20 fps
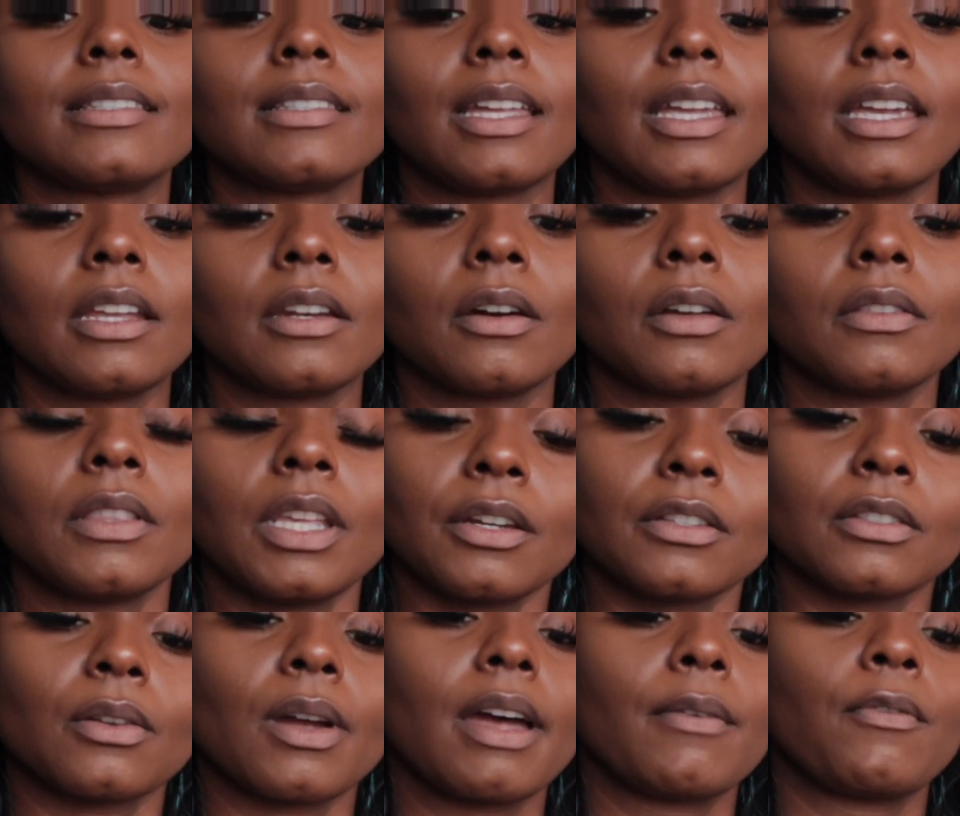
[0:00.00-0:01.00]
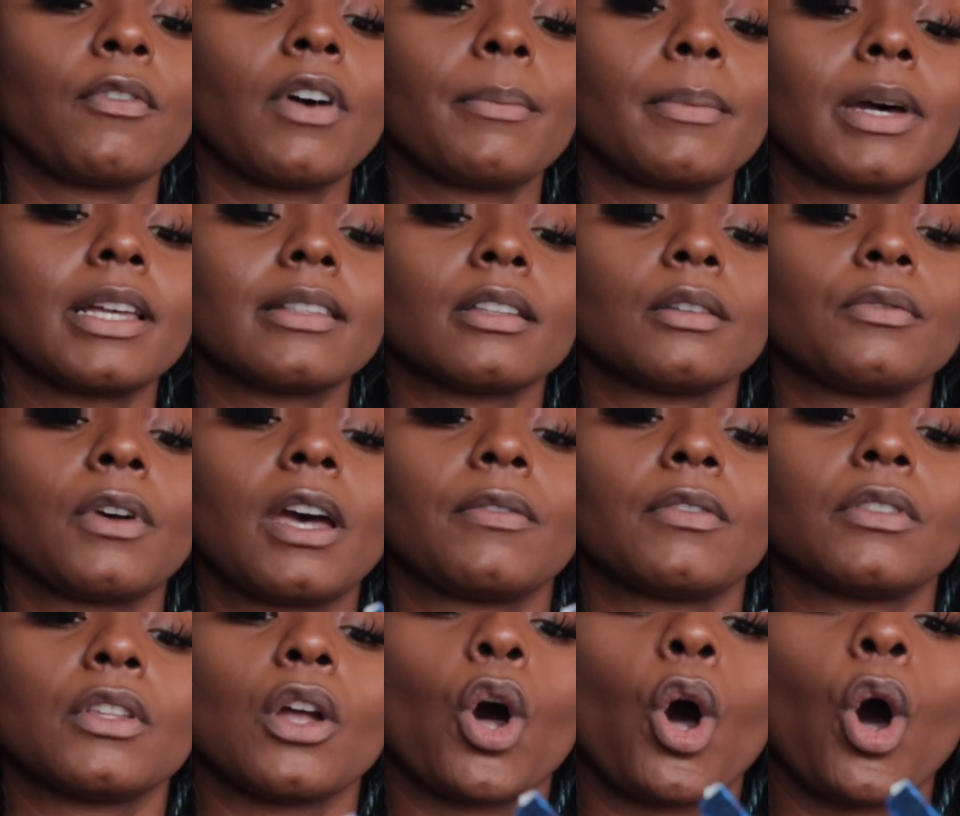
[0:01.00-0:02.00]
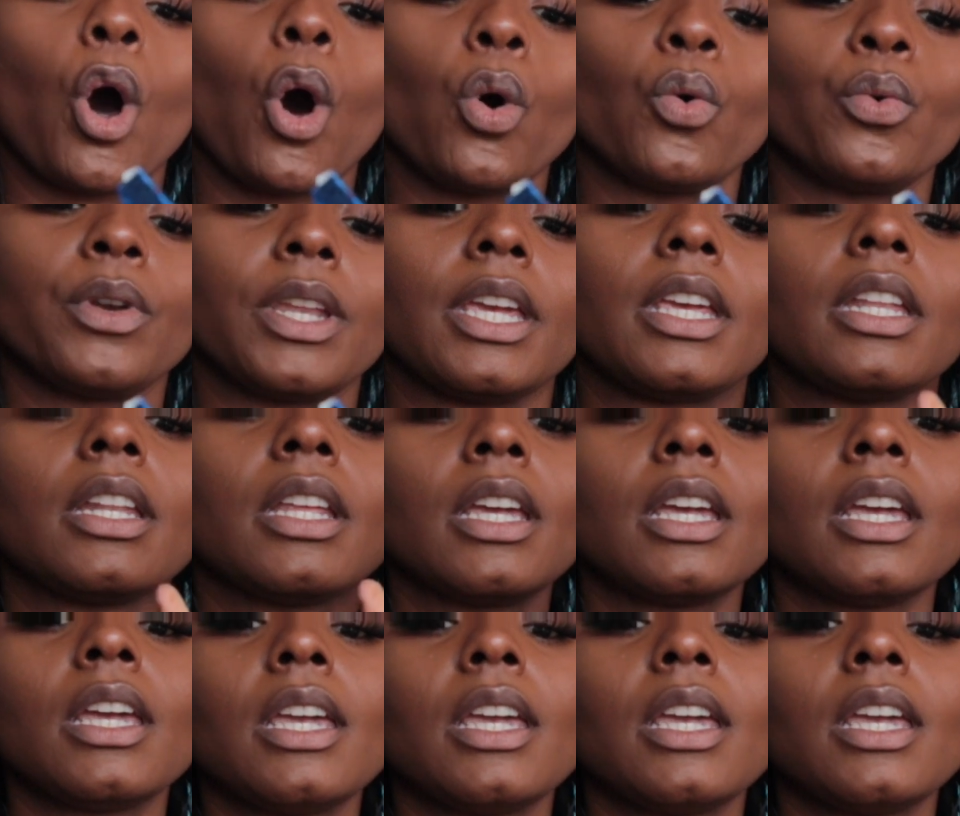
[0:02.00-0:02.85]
staying on there. So I find myself having to hold it,